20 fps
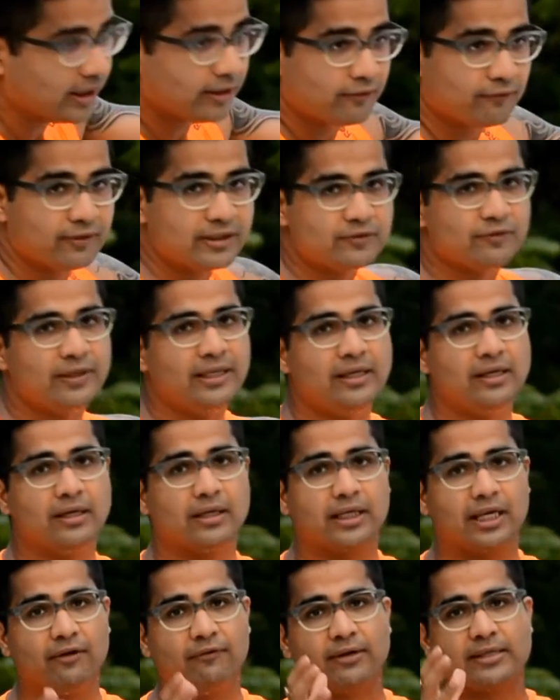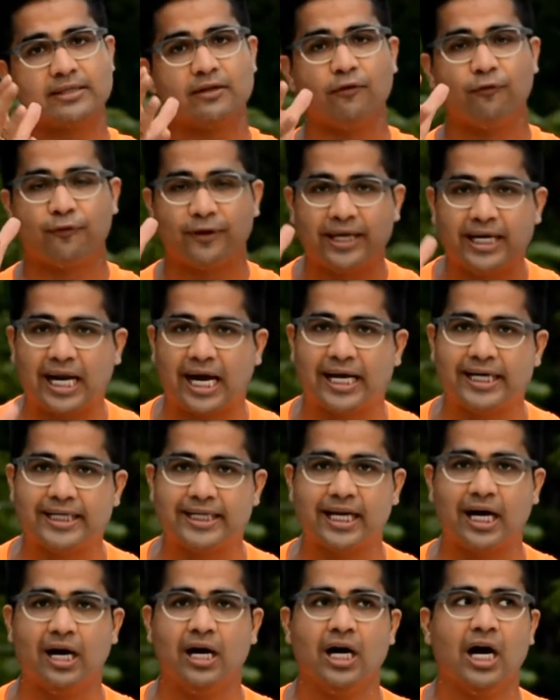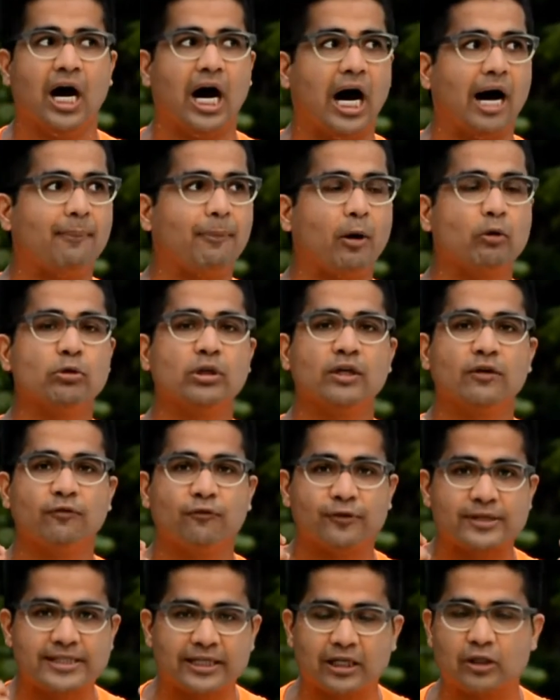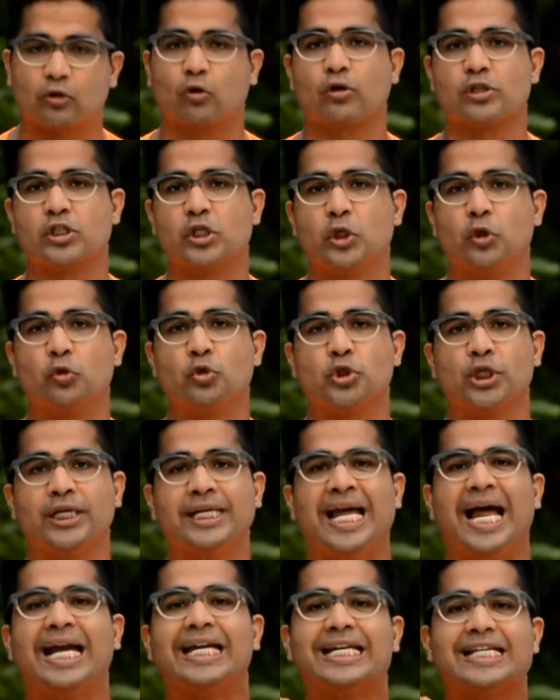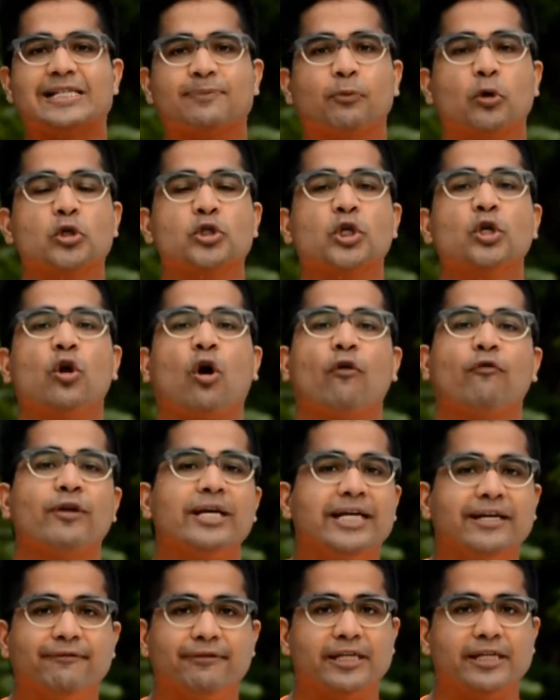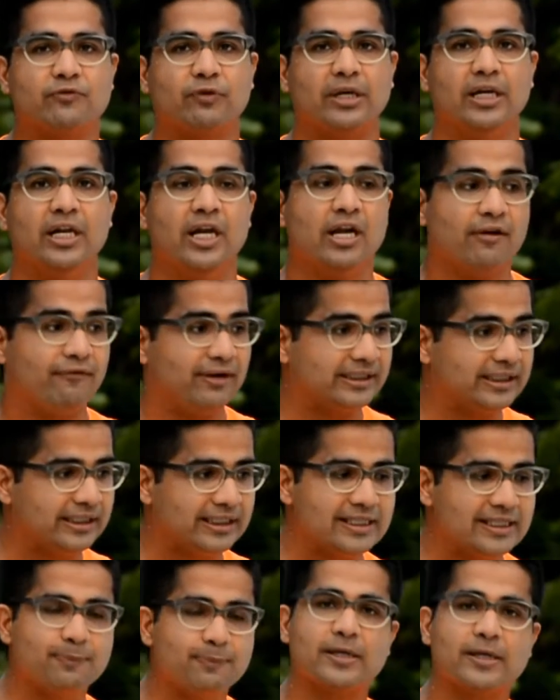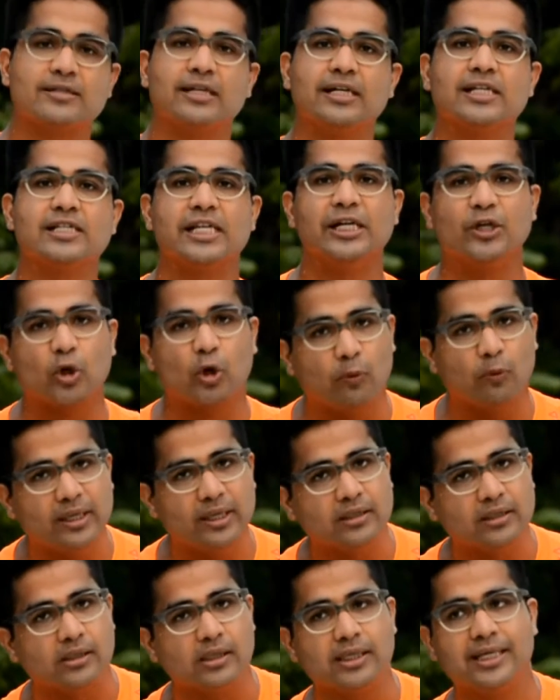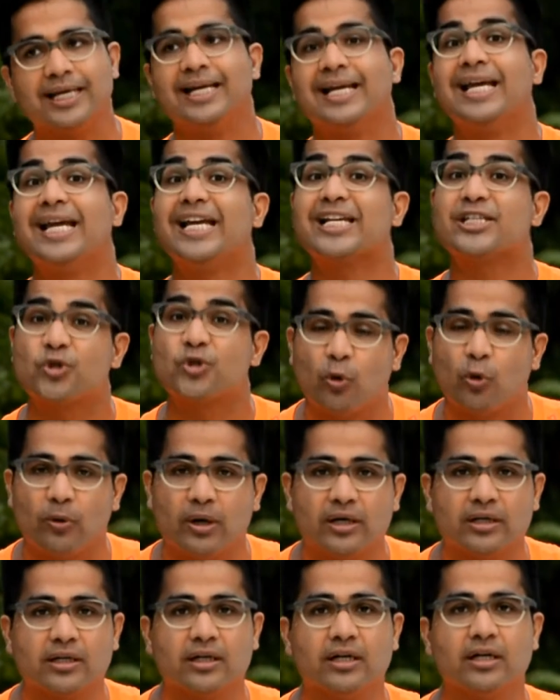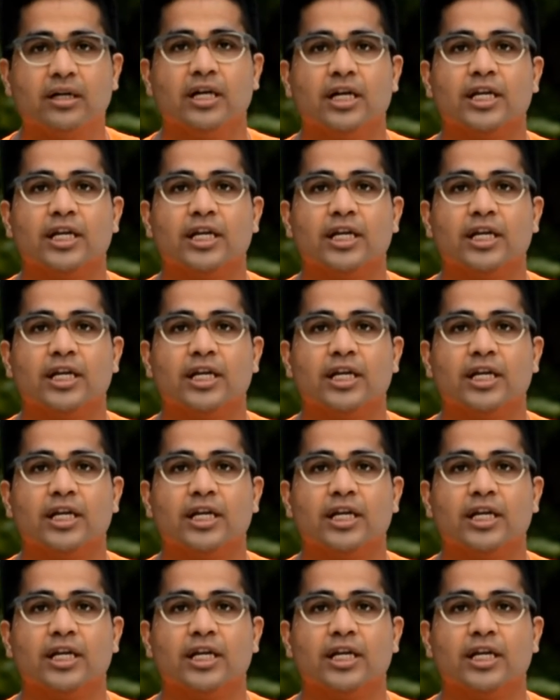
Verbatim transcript: which will give us a fair idea about the physical constitution and disposition of an individual, whether this person is introverted, extroverted,